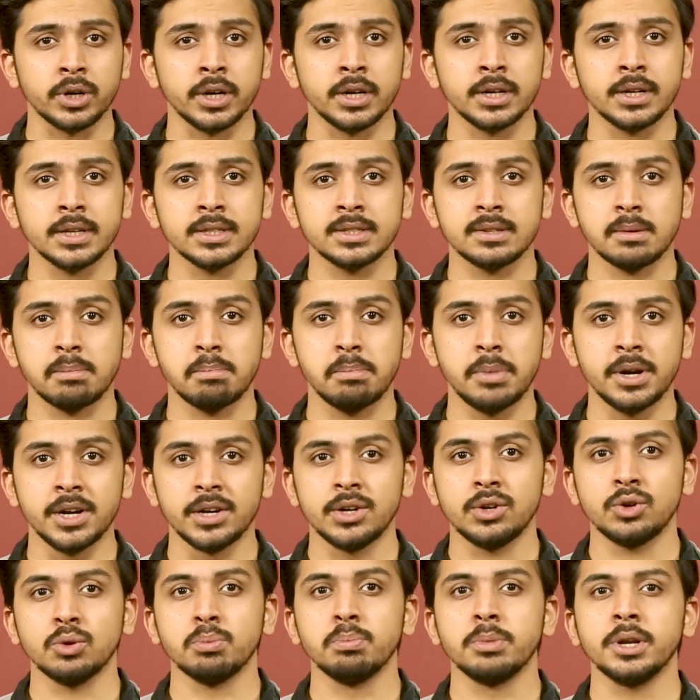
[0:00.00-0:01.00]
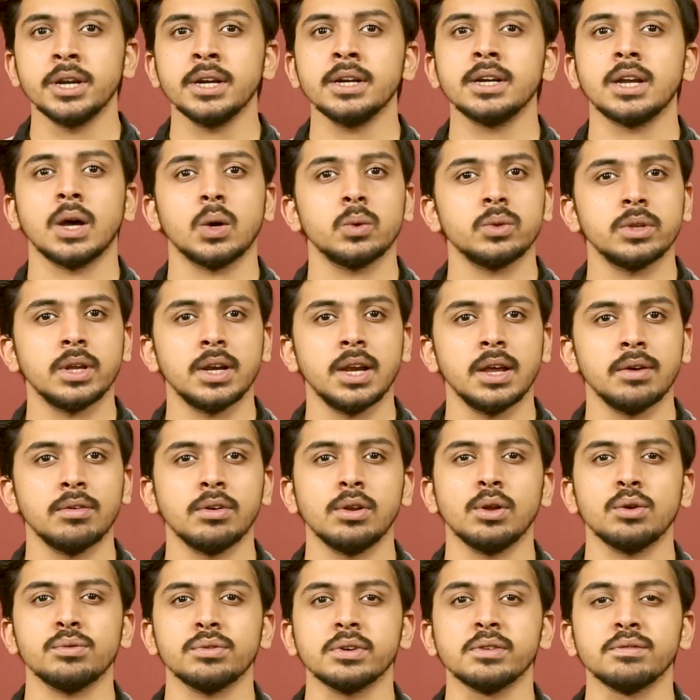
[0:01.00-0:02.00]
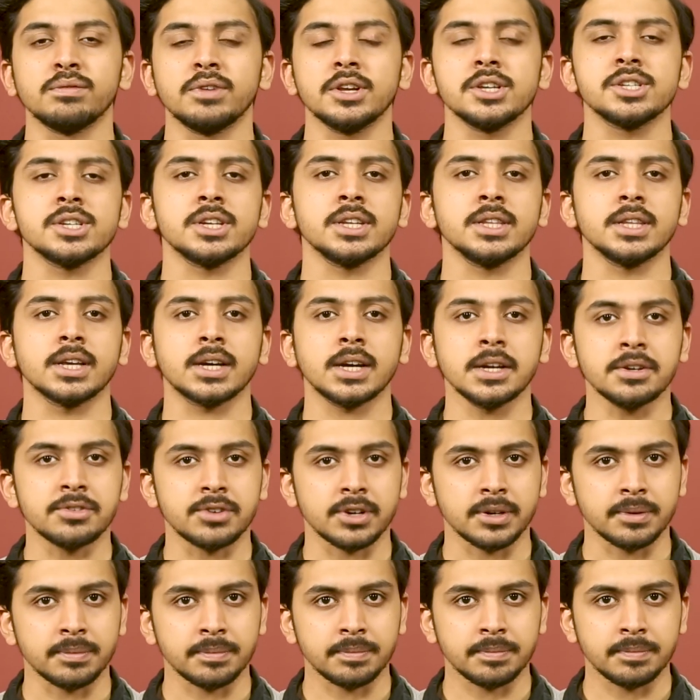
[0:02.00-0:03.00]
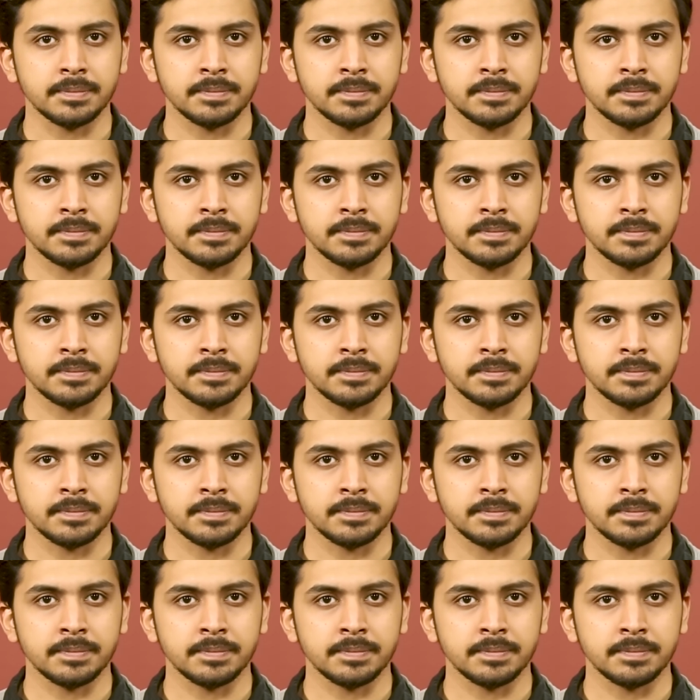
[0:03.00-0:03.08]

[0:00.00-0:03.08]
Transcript: rate is a bid to bring down the level of inflation in the country.